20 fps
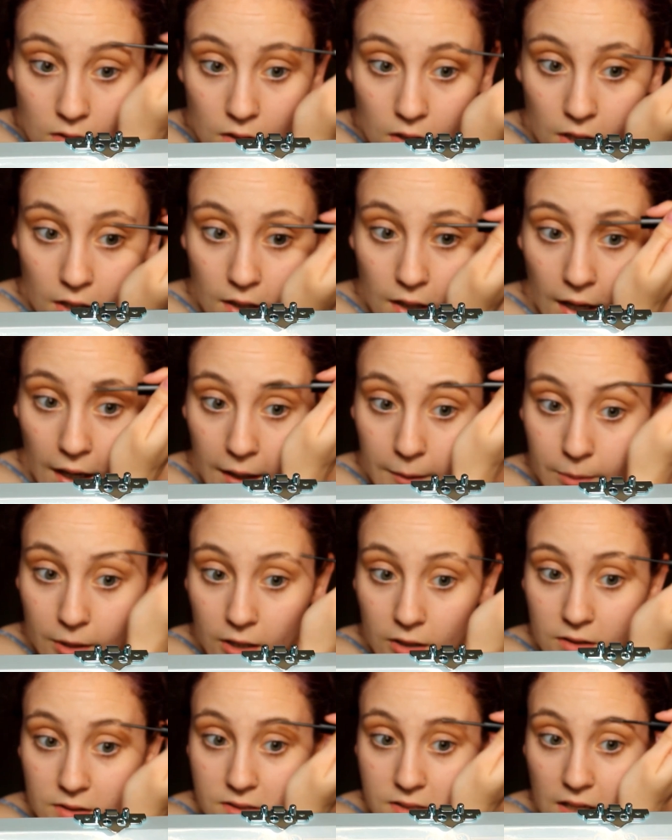Her
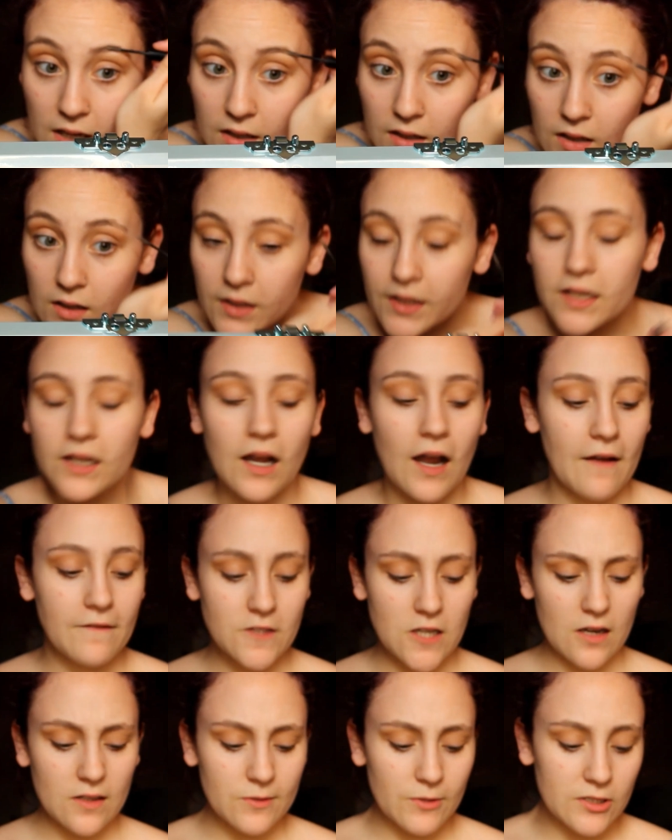eyebrows, like I've
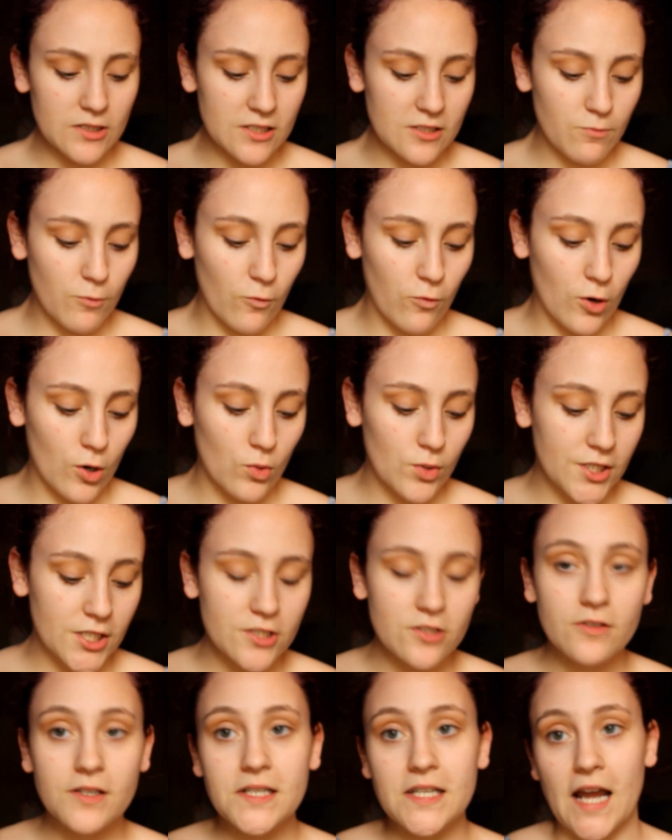talked about this before, when you
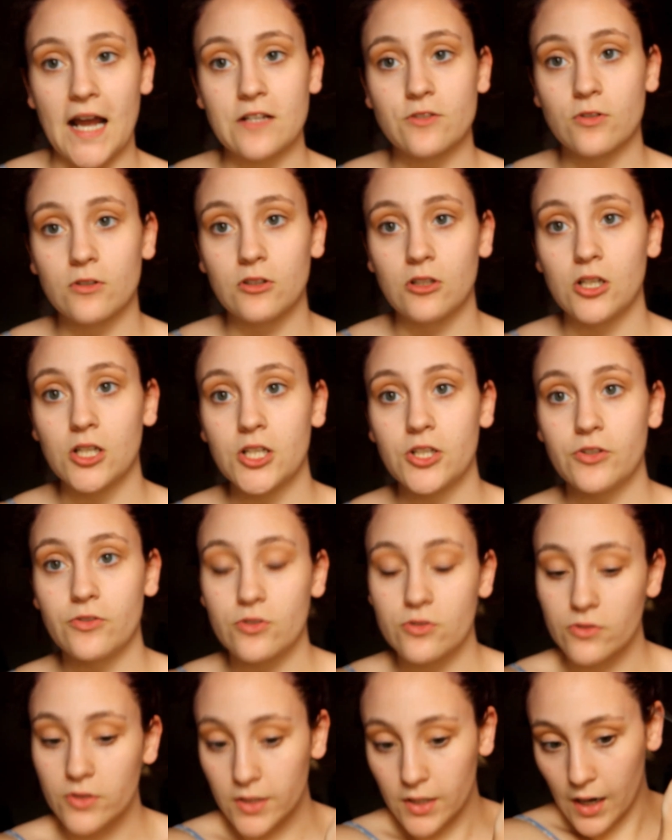do a natural look,
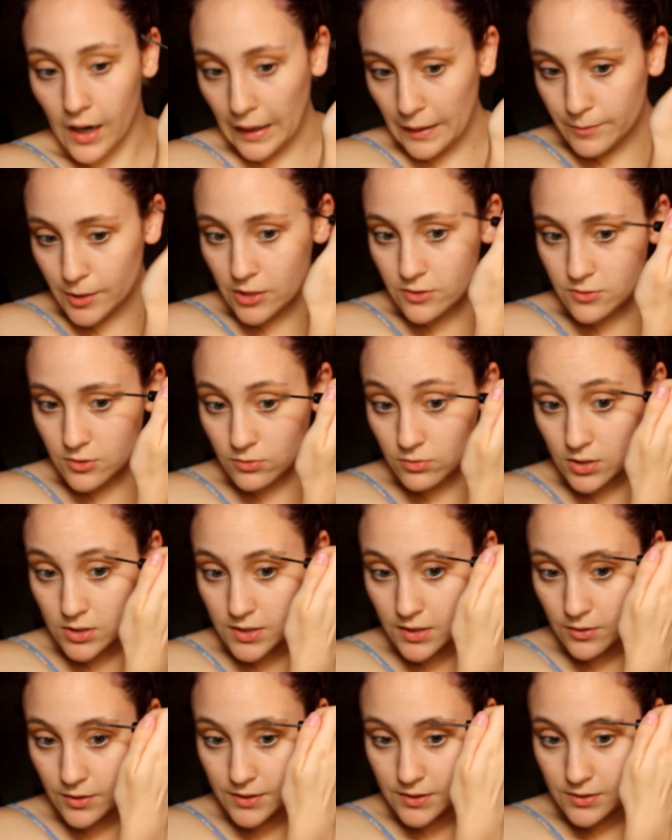usually your eyebrows are what's
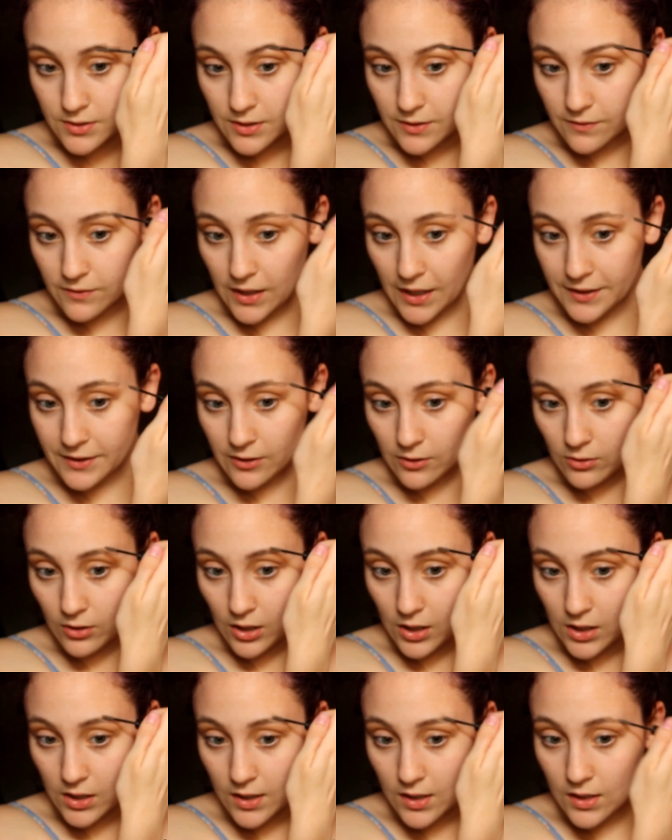going to define the
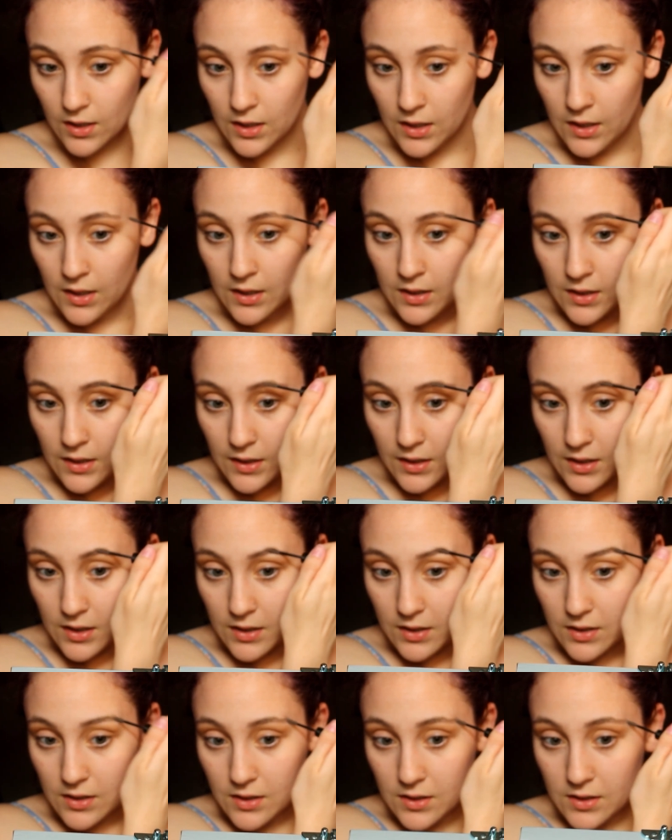look.
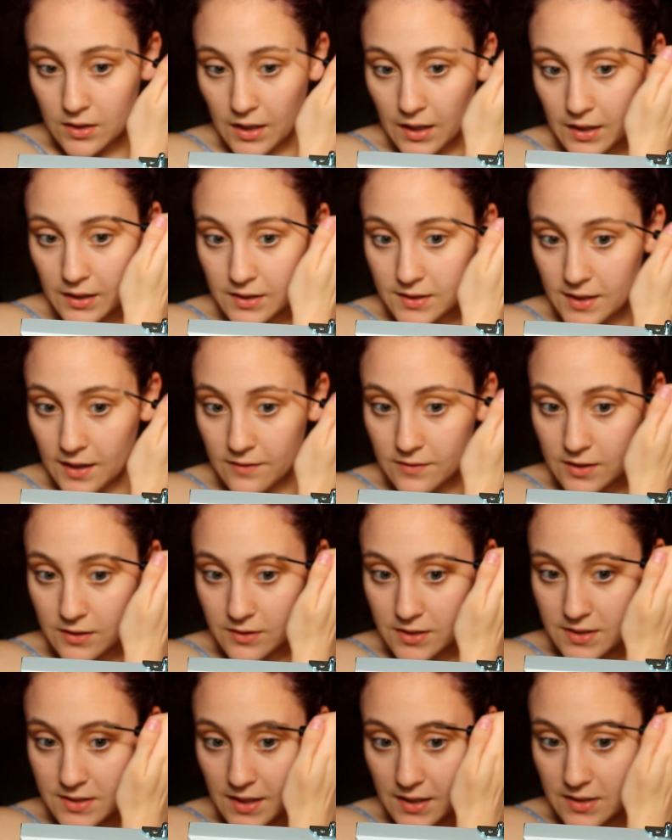And I can
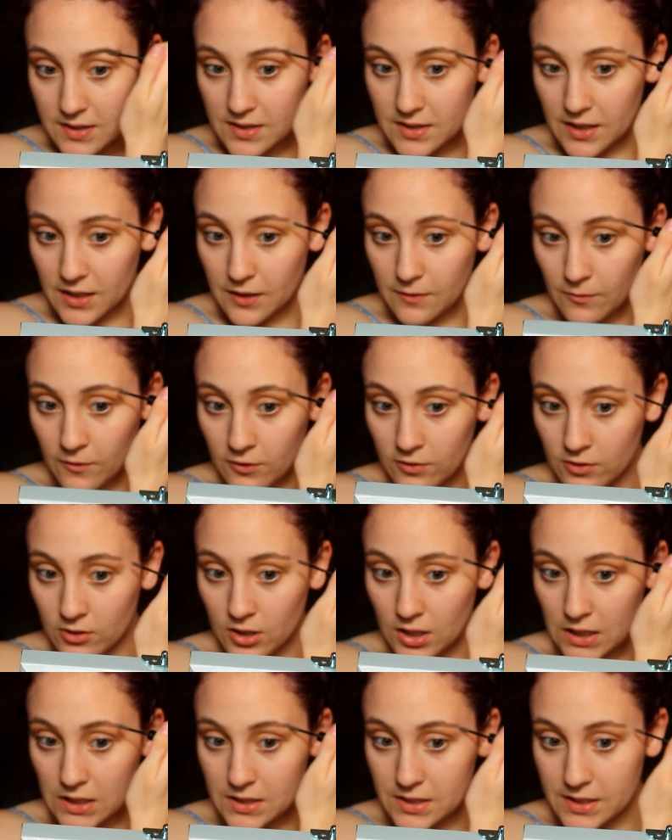definitely say the same
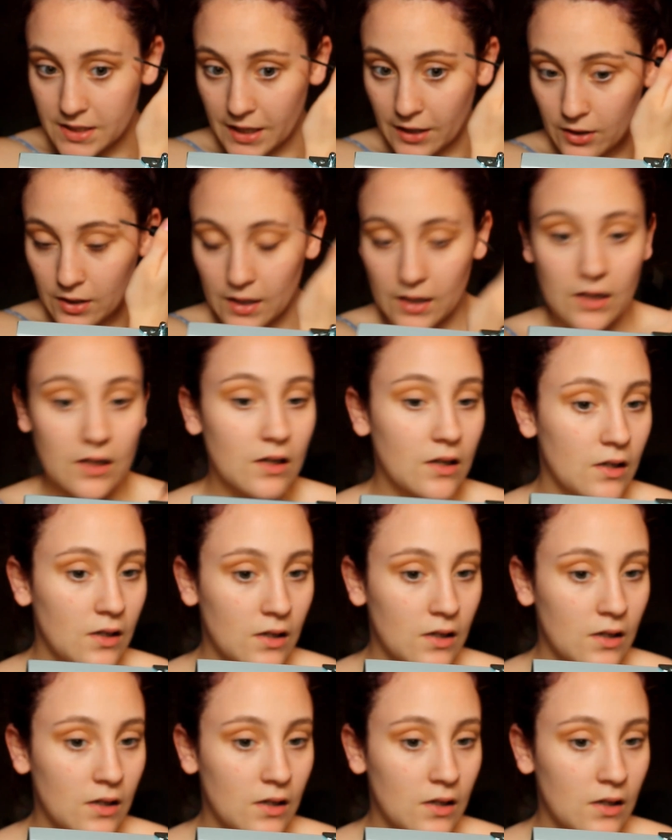for Sarah.